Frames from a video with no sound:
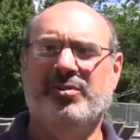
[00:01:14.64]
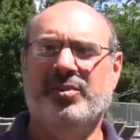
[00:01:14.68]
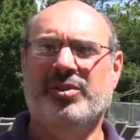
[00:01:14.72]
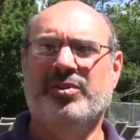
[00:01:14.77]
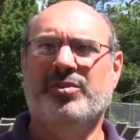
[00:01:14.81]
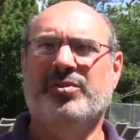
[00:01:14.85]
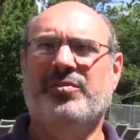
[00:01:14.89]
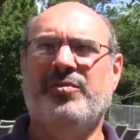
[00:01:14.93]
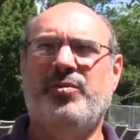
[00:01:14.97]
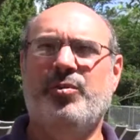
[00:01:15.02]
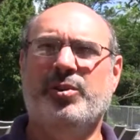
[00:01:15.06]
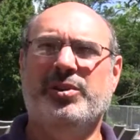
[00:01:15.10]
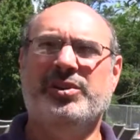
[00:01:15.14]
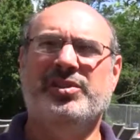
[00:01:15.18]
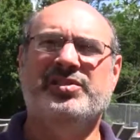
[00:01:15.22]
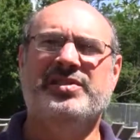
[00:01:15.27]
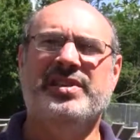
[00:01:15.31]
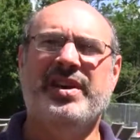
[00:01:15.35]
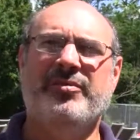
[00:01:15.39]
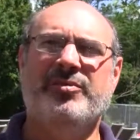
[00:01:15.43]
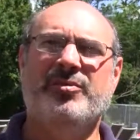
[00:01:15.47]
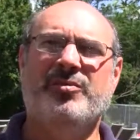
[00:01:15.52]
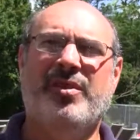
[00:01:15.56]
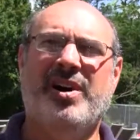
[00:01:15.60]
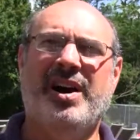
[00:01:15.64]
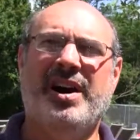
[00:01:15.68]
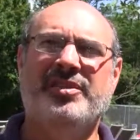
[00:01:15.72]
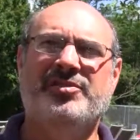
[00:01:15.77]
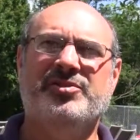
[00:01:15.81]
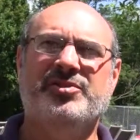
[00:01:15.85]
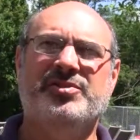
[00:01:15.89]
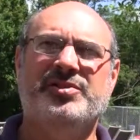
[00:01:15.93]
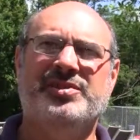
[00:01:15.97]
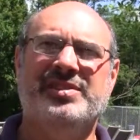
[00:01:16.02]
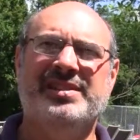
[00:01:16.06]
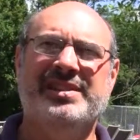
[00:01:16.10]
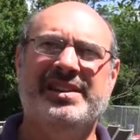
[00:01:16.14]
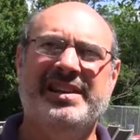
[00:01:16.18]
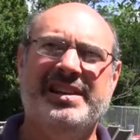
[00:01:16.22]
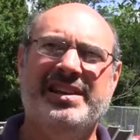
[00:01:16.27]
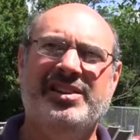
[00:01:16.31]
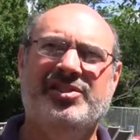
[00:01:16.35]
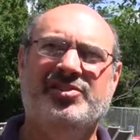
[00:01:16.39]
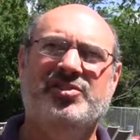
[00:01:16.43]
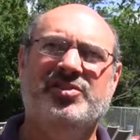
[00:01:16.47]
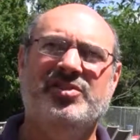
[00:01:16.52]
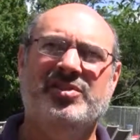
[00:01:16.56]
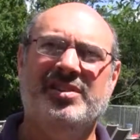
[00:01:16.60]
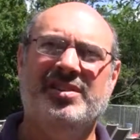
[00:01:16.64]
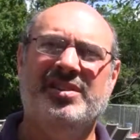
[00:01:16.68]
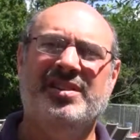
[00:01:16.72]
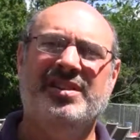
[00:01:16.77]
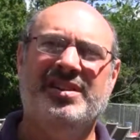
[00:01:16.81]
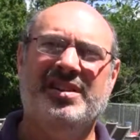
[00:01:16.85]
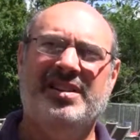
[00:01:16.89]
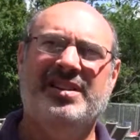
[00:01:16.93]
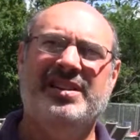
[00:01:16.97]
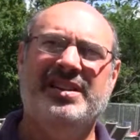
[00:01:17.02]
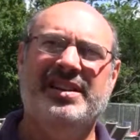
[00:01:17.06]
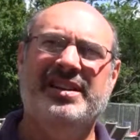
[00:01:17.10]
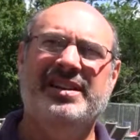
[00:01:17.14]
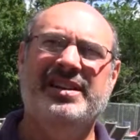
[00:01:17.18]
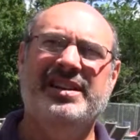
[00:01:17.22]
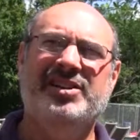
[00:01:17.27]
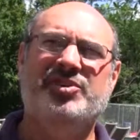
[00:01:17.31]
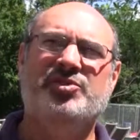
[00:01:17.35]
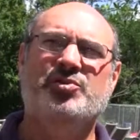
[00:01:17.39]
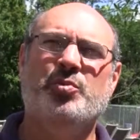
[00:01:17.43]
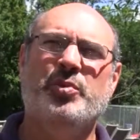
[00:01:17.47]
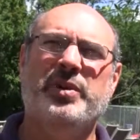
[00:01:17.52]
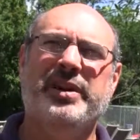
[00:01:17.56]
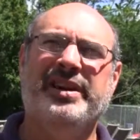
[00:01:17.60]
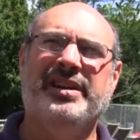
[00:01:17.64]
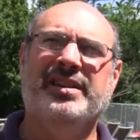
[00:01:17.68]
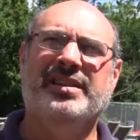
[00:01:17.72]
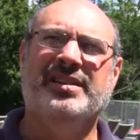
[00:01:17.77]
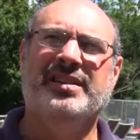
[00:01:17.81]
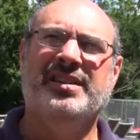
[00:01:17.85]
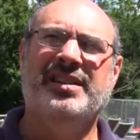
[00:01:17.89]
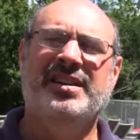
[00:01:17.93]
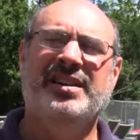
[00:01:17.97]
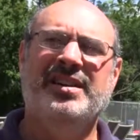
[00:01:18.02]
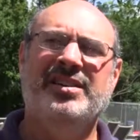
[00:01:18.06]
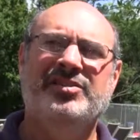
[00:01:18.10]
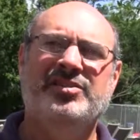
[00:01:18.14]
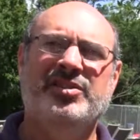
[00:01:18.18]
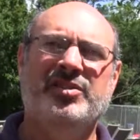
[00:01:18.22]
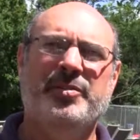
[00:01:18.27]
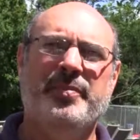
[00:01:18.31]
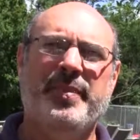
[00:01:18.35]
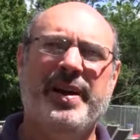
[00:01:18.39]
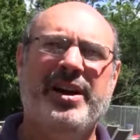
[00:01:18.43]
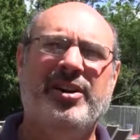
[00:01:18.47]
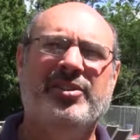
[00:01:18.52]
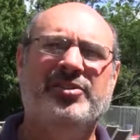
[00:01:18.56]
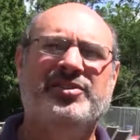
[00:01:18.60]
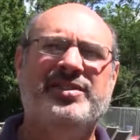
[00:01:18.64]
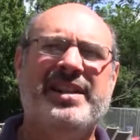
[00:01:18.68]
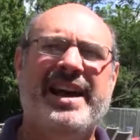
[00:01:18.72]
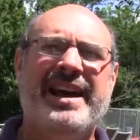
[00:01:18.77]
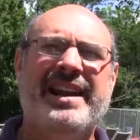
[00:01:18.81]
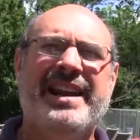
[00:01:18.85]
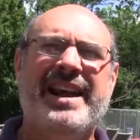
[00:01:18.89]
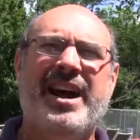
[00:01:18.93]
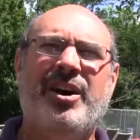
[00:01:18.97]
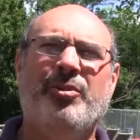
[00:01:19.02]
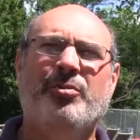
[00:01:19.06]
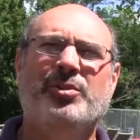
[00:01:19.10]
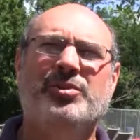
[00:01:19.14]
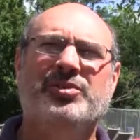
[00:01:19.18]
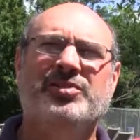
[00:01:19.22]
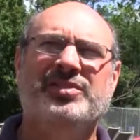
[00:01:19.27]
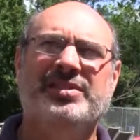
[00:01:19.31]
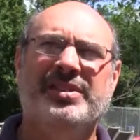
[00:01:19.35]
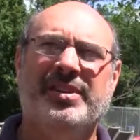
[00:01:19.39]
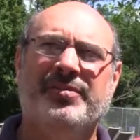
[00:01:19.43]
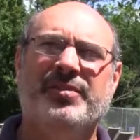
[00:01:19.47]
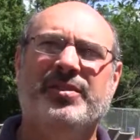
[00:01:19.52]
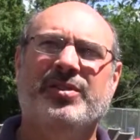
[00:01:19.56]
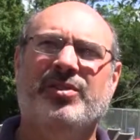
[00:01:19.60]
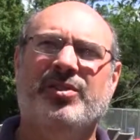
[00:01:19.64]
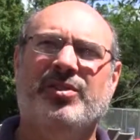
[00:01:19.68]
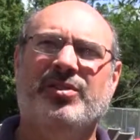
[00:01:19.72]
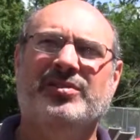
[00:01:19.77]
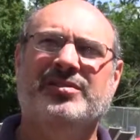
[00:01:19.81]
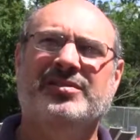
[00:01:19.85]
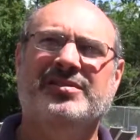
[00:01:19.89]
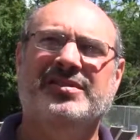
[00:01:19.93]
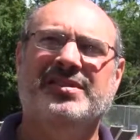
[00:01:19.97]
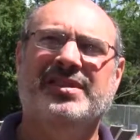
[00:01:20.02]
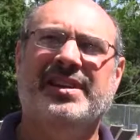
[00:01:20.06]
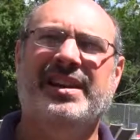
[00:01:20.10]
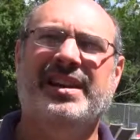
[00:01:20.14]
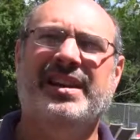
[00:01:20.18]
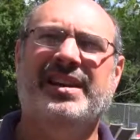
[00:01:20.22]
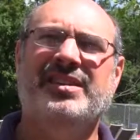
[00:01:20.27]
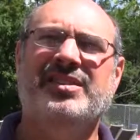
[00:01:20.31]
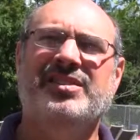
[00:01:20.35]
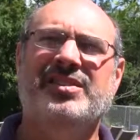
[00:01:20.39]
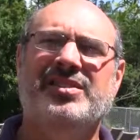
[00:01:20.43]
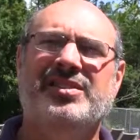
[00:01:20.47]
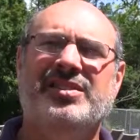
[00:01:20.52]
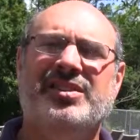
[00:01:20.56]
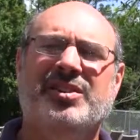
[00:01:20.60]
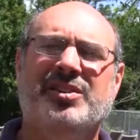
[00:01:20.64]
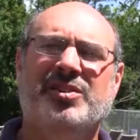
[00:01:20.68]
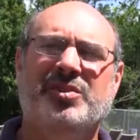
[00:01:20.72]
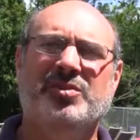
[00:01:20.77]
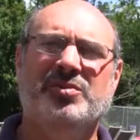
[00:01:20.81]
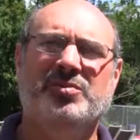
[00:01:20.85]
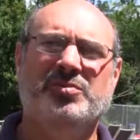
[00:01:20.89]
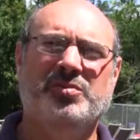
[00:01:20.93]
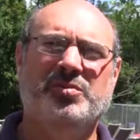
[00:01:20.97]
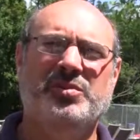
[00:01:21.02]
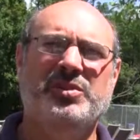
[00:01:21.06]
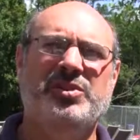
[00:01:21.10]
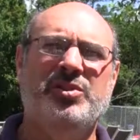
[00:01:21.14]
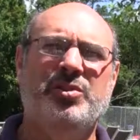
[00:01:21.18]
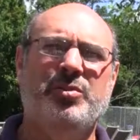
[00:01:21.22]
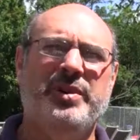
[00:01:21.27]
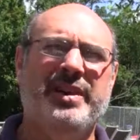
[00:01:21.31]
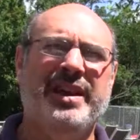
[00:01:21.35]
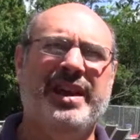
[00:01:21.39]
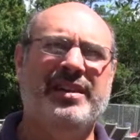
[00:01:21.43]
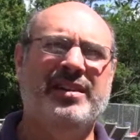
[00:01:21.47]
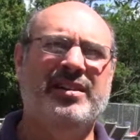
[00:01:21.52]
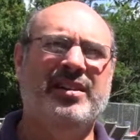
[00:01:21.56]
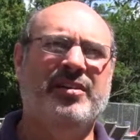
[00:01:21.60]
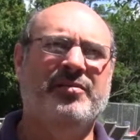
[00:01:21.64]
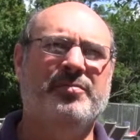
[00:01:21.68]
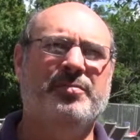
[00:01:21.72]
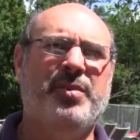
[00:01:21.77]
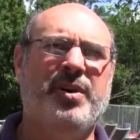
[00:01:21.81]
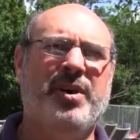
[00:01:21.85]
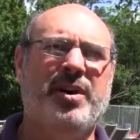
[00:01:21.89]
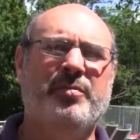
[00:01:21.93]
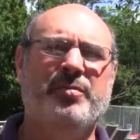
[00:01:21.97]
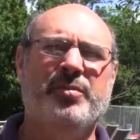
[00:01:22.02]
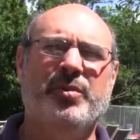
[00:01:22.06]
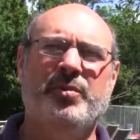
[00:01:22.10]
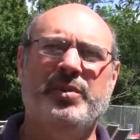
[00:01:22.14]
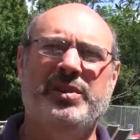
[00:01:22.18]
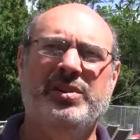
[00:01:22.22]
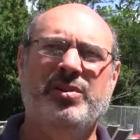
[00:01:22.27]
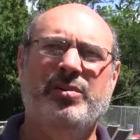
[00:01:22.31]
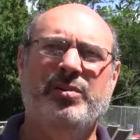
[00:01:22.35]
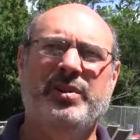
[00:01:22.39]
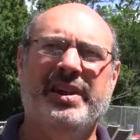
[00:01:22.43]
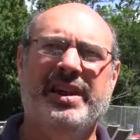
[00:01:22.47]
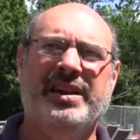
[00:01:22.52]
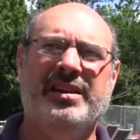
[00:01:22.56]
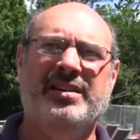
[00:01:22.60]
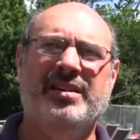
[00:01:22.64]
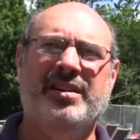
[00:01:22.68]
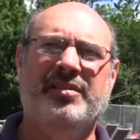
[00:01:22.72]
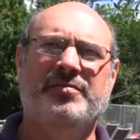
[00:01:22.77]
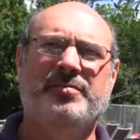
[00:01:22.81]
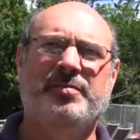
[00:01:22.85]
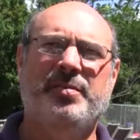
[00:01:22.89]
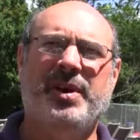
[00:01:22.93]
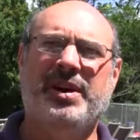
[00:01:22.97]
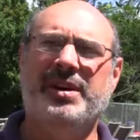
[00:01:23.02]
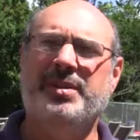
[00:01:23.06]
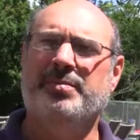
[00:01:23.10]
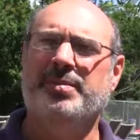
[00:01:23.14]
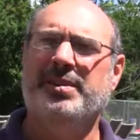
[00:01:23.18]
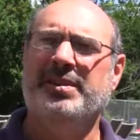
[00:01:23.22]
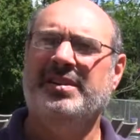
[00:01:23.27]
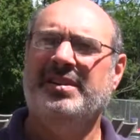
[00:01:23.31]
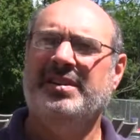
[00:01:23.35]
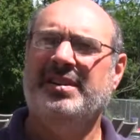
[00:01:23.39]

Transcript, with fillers: there are 47 risers in each in each wing. So to balance that out was difficult, and uh, we knew we had enough pump and we knew we had enough pipe